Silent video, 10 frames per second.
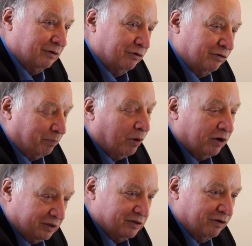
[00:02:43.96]
or the
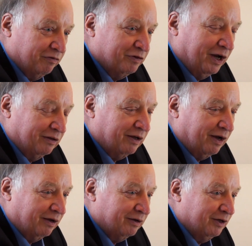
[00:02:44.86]
policy of
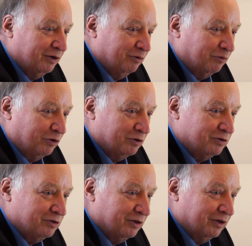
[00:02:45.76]
Qatar
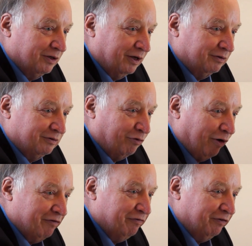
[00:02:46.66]
was a
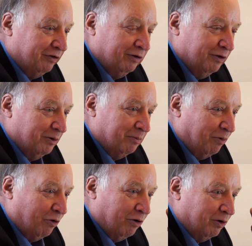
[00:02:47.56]
trifle
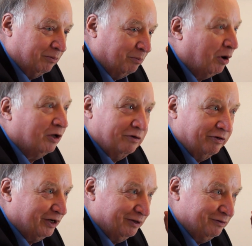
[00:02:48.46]
more
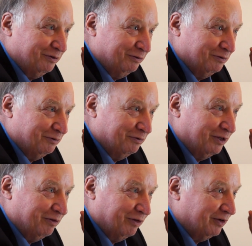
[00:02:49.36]
moderate
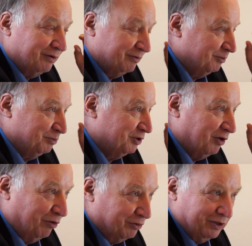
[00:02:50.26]
than the
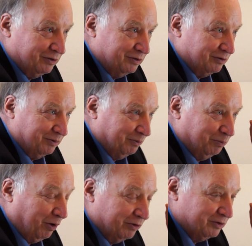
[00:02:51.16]
Saudis'
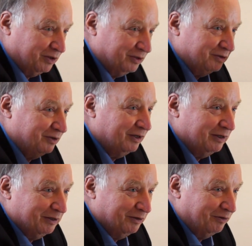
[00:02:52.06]
policies.
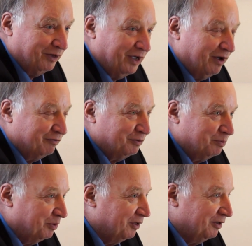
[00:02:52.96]
They have to
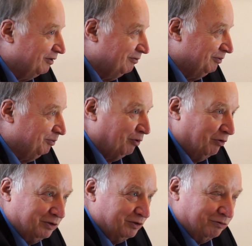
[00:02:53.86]
be
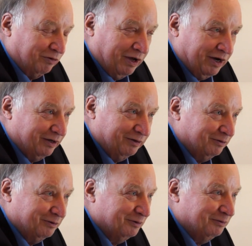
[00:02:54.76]
brought into line.
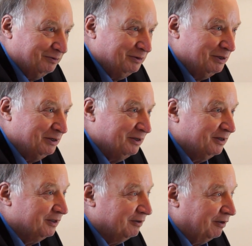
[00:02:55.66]

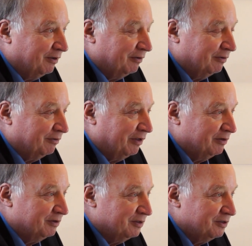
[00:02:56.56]

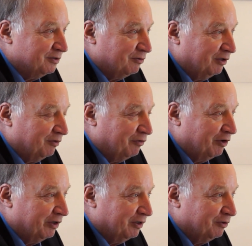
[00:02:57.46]
That is not a very